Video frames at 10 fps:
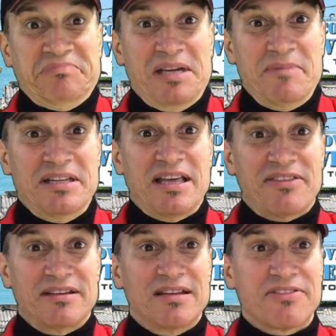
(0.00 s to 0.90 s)
I mean,
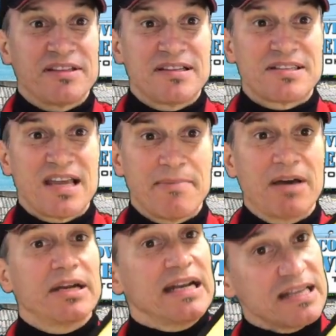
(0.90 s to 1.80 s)
nothing to say
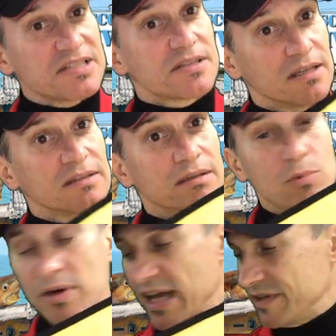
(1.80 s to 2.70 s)
about it. It is a little
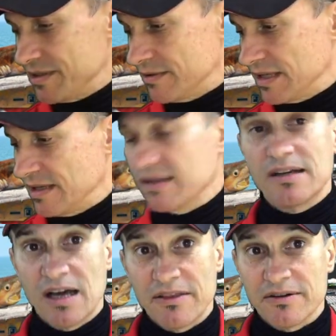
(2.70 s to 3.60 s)
more heavy duty
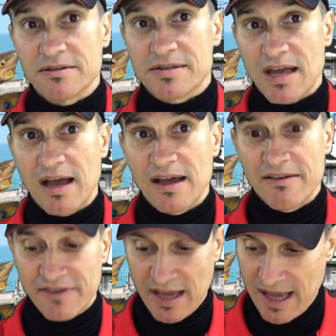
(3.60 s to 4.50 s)
than others
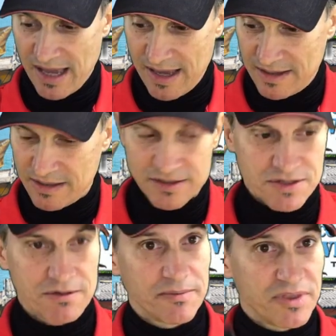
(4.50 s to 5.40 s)
I've had.
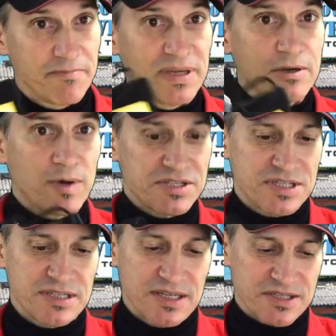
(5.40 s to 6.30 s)
So the big
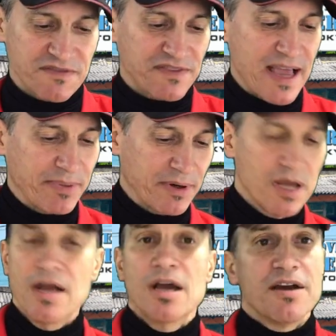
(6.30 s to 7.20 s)
question is the flapper.
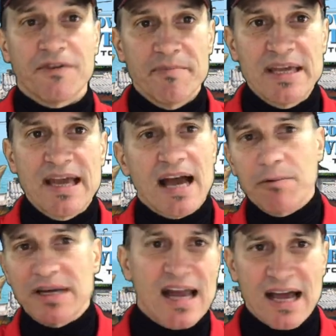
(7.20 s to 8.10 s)
For me, I
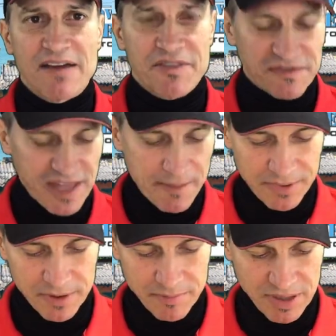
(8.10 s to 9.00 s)
would not have the
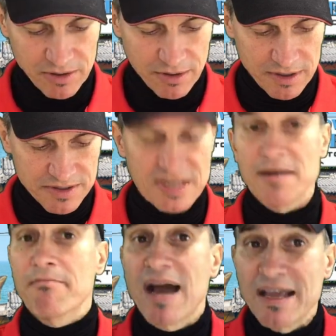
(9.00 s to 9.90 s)
flapper because
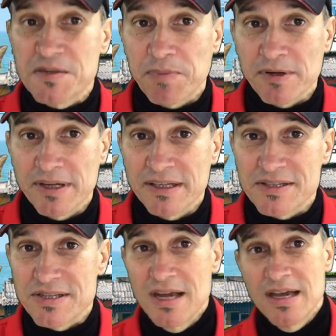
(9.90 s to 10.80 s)
in my
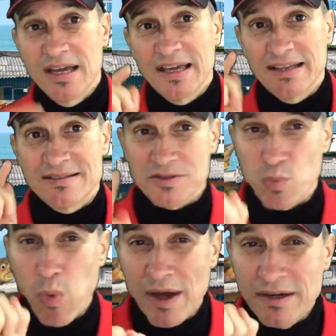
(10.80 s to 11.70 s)
experience, it does
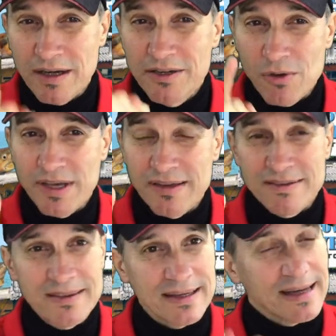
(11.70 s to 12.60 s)
one annoying
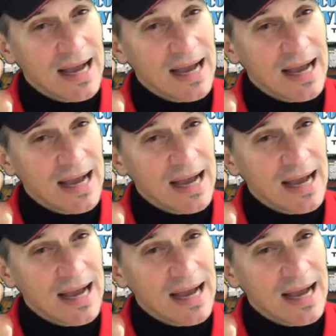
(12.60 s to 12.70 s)
thing.